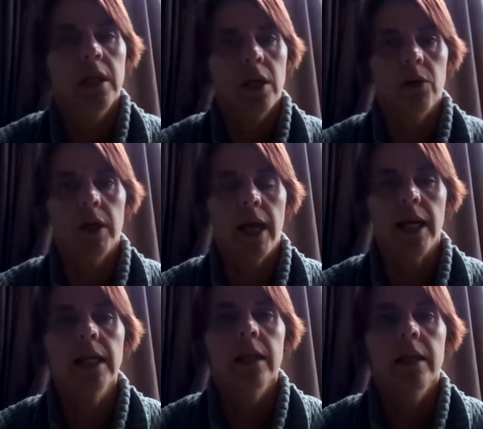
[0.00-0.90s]

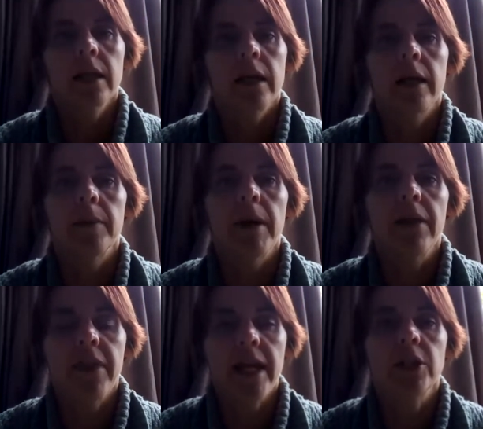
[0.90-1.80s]
Okay.
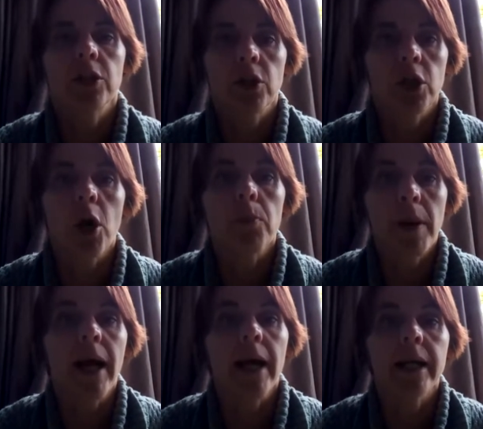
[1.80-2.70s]
And then you can go
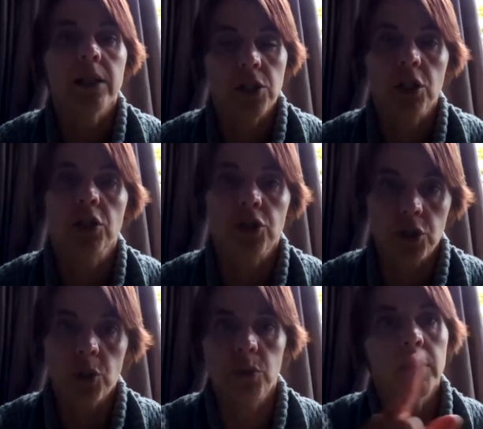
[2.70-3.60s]
back to your
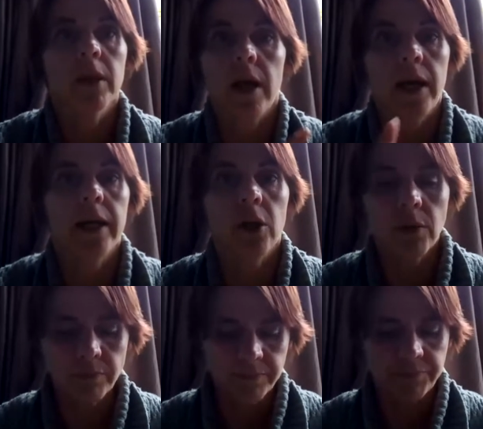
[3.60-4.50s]
Zoom icon.